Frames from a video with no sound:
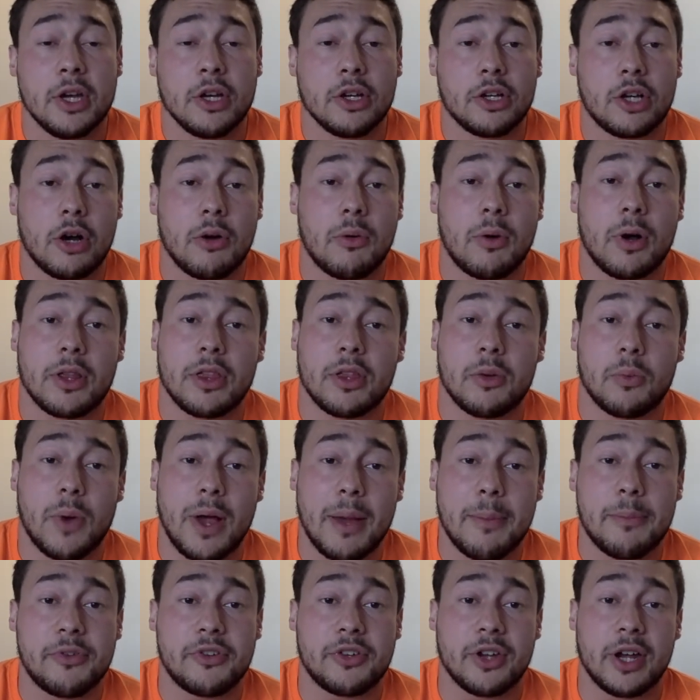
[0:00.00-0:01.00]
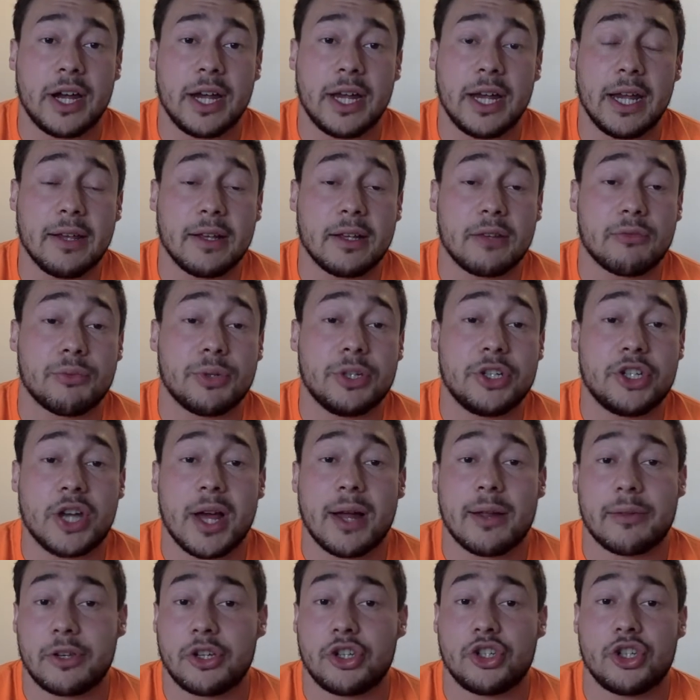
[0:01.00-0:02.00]
Go on the website, reach
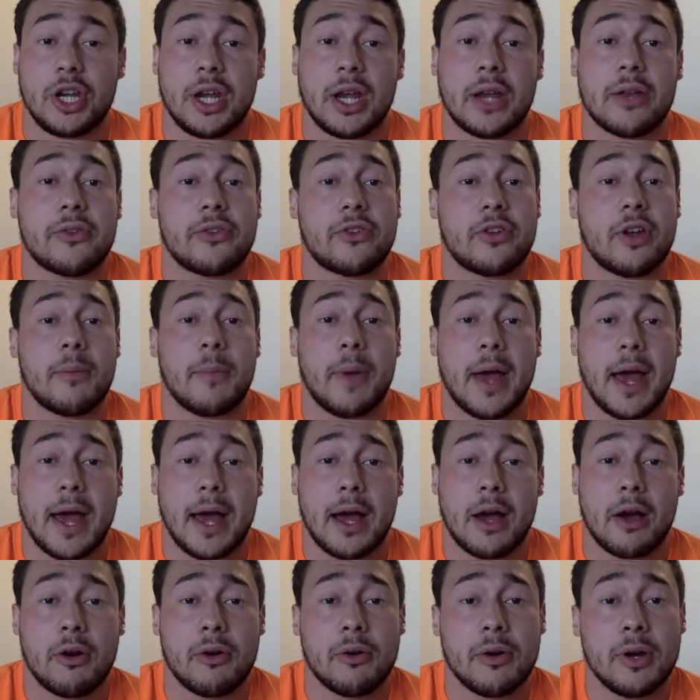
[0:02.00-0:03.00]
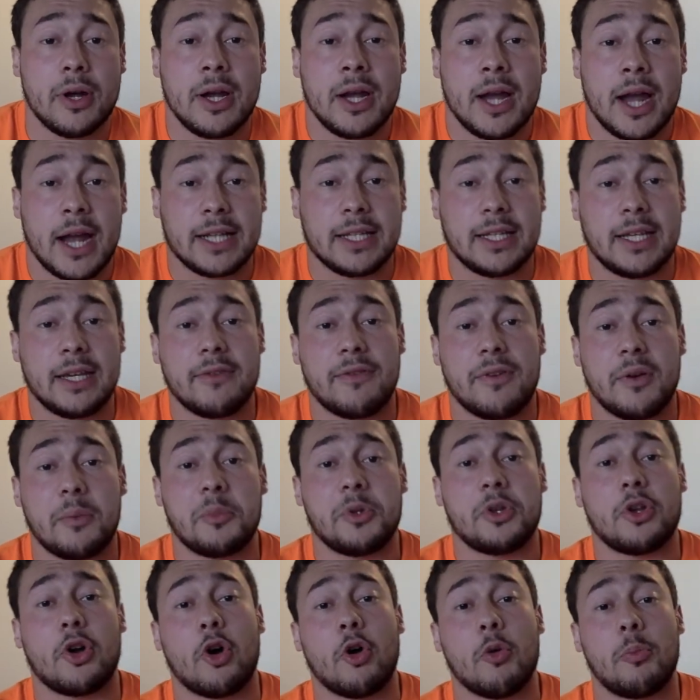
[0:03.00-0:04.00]
out to Shane somehow, and give him
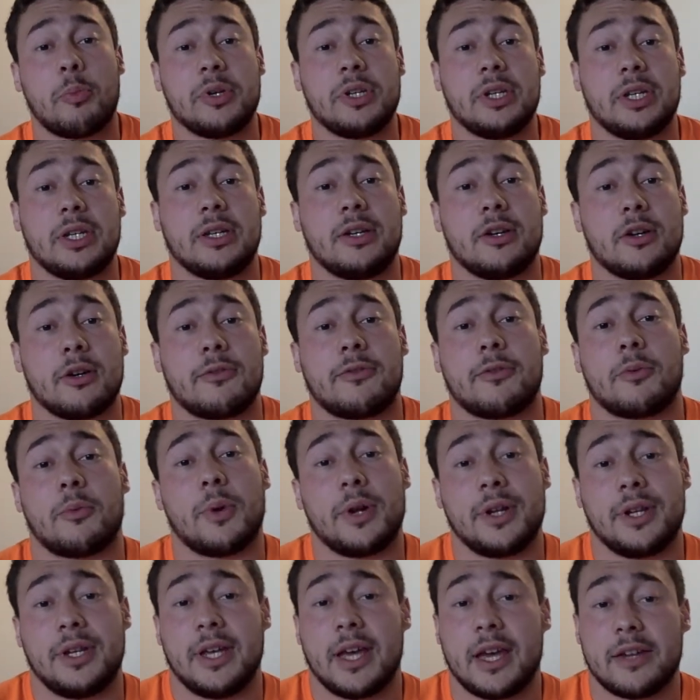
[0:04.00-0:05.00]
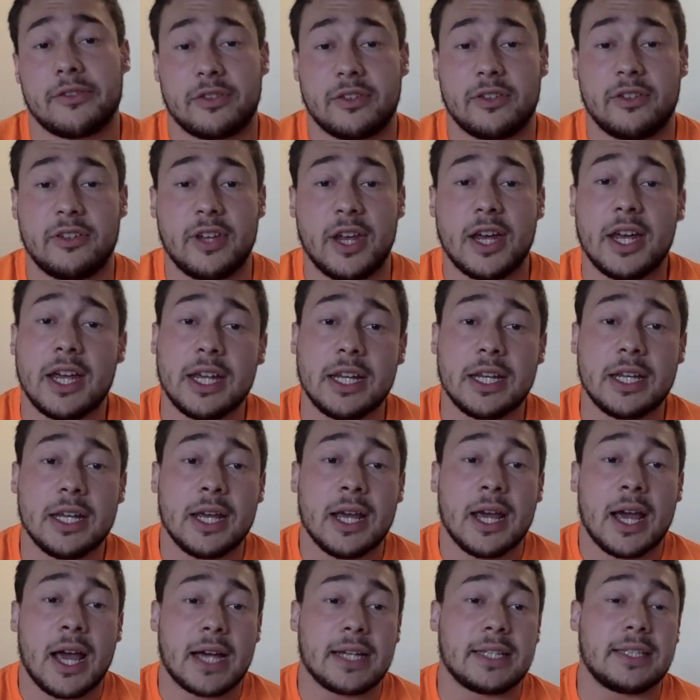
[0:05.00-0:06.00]
an open ear for what he has to say.
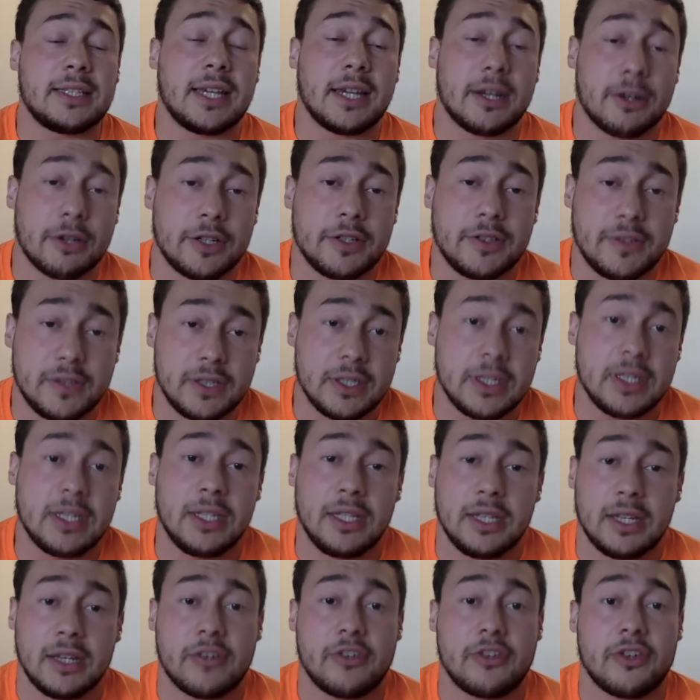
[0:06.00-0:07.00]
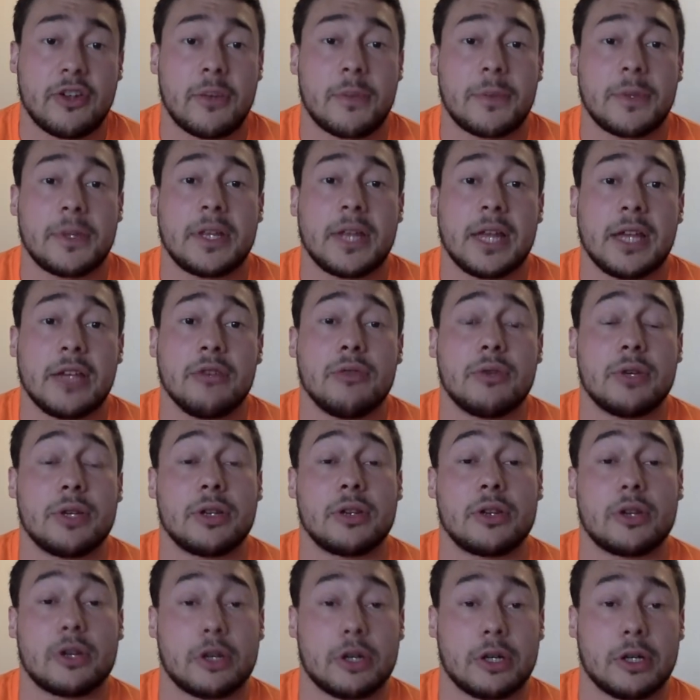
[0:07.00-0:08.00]
I guarantee he has something that you can
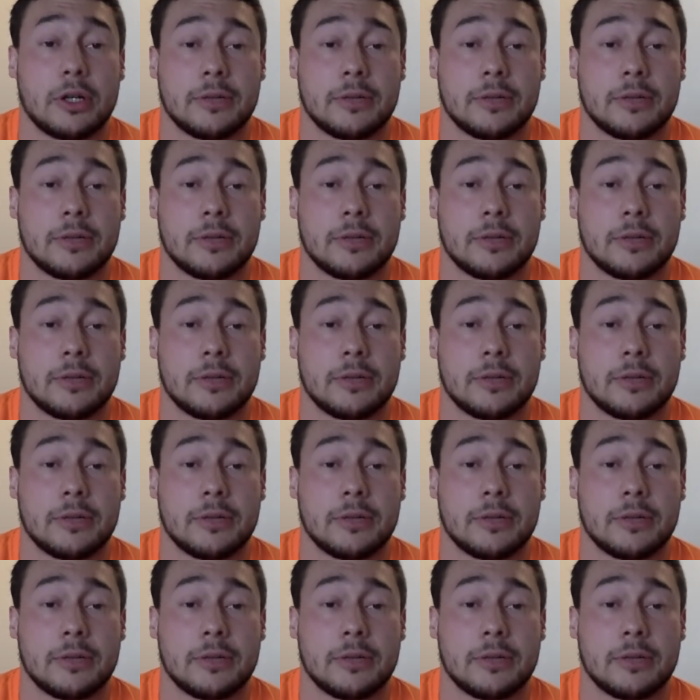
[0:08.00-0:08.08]
learn.